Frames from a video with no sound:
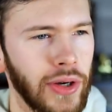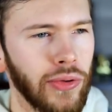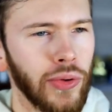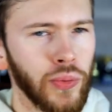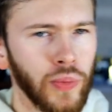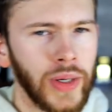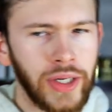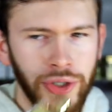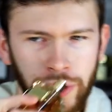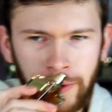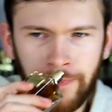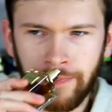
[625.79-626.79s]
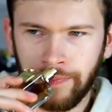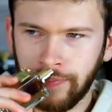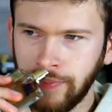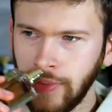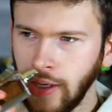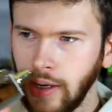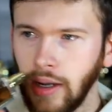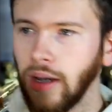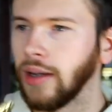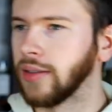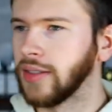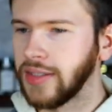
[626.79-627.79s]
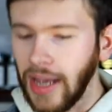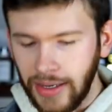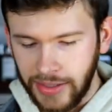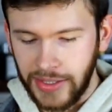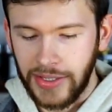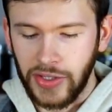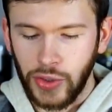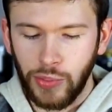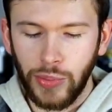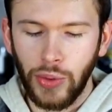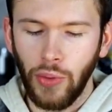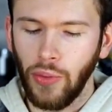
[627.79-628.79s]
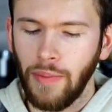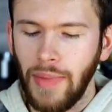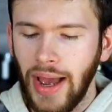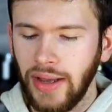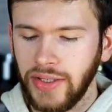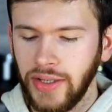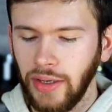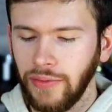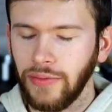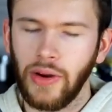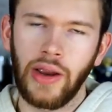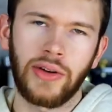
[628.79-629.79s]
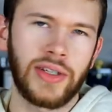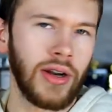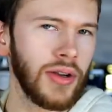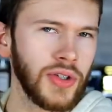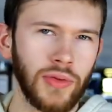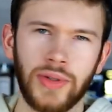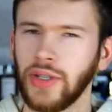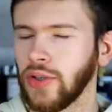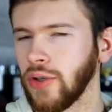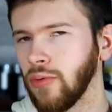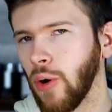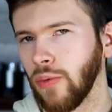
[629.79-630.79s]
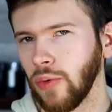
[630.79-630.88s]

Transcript: you know, a rich, uh, sexy, smooth, masculine fragrance. It also isn't too